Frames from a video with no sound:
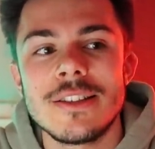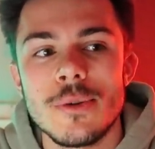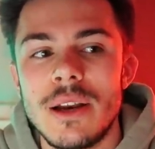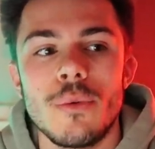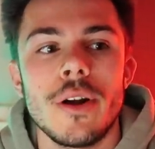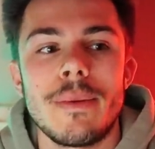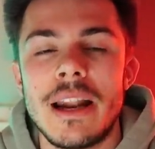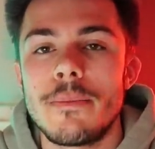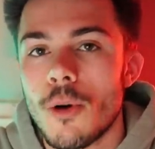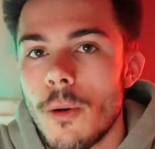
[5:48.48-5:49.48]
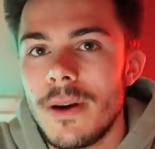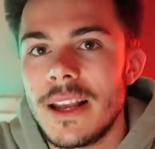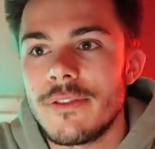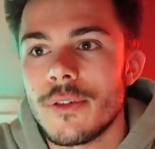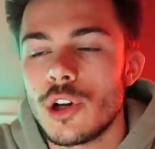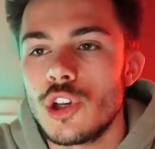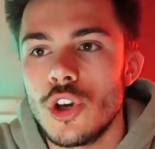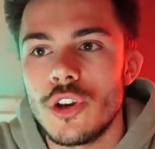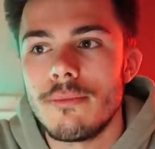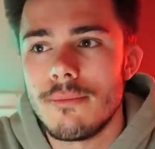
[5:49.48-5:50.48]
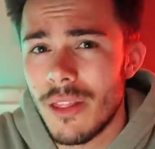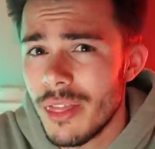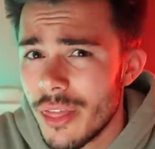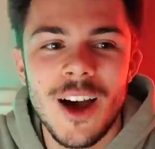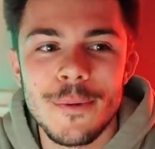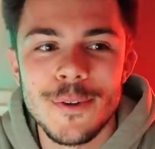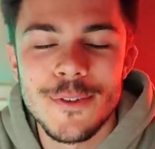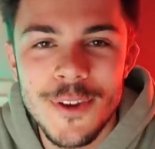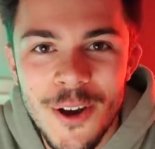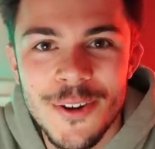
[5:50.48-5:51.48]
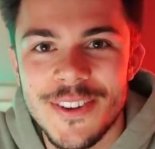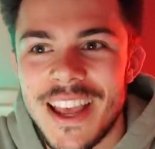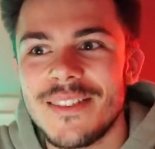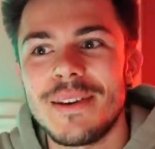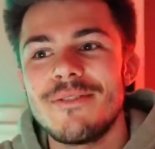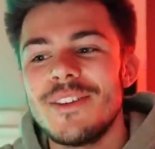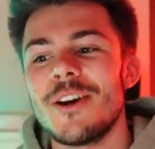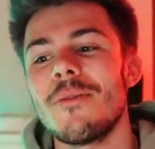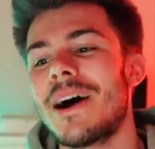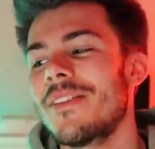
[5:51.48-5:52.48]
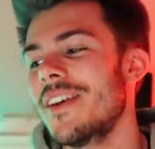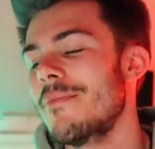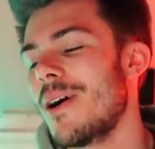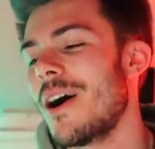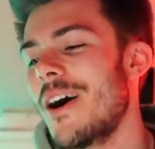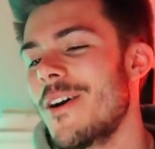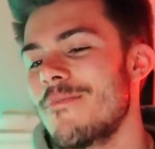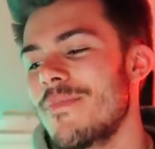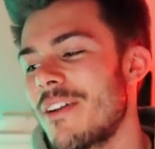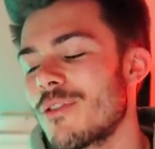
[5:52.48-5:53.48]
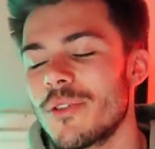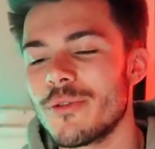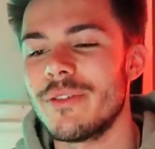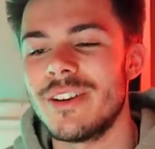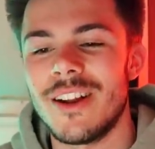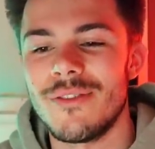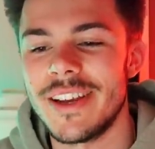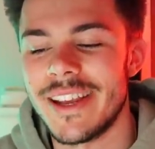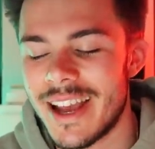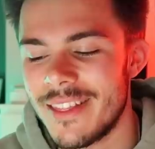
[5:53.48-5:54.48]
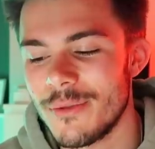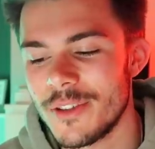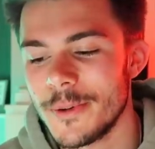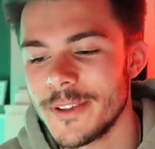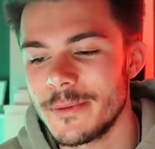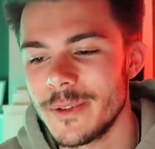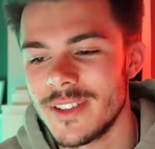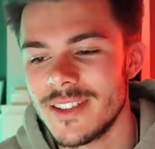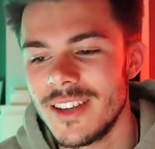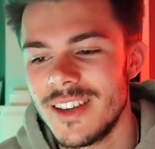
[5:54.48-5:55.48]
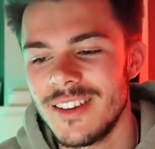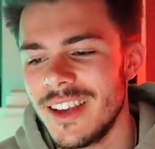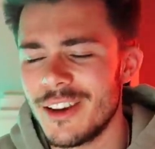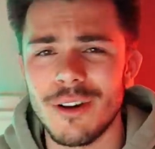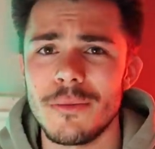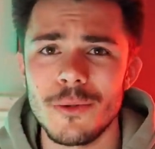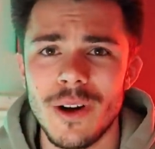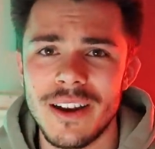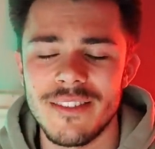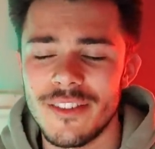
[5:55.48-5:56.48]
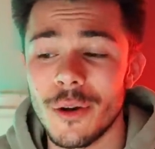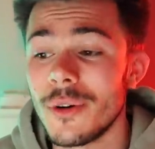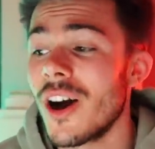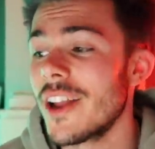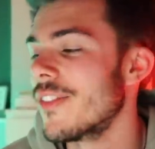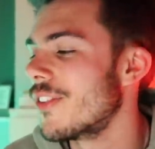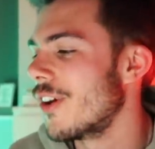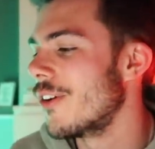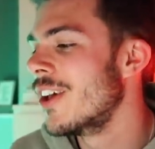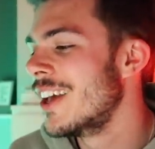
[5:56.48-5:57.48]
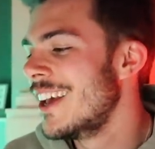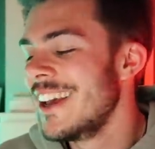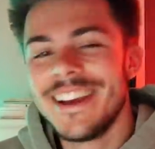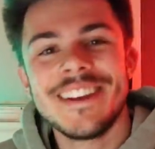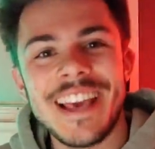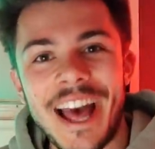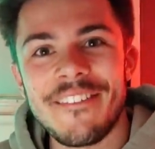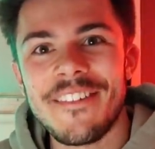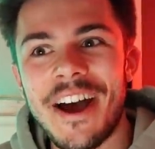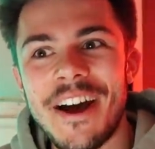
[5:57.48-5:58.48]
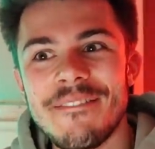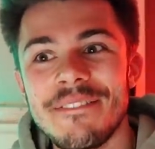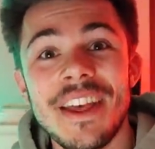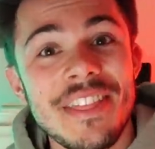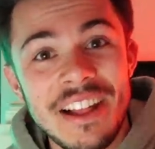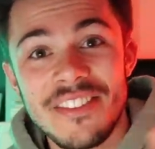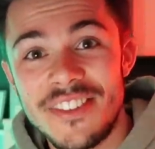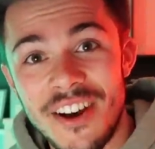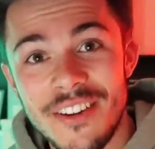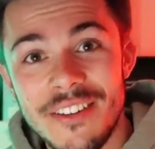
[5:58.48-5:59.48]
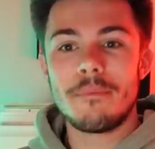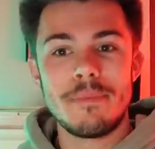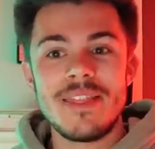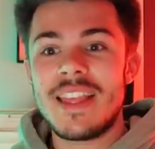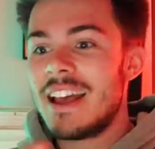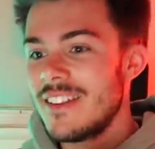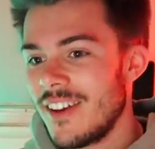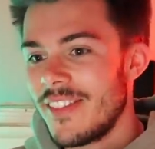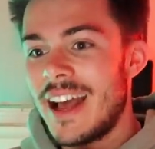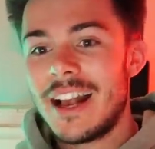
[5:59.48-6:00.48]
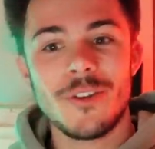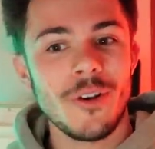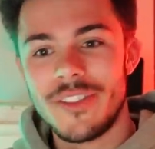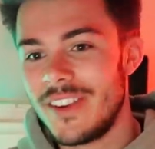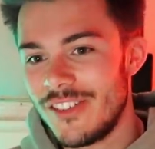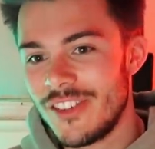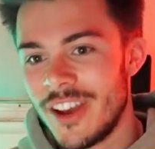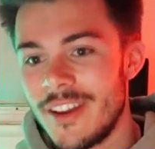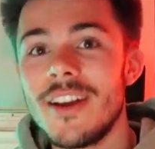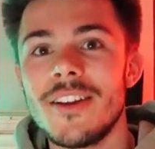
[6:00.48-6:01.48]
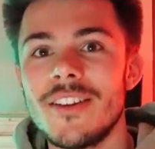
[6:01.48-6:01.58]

to anyone about it properly for a good month. I was so scared to make a video about it, but um, everyone was really, really lovely, and the response was incredible and so kind. So, yeah, um, that's done. Been there, done that, got the t shirt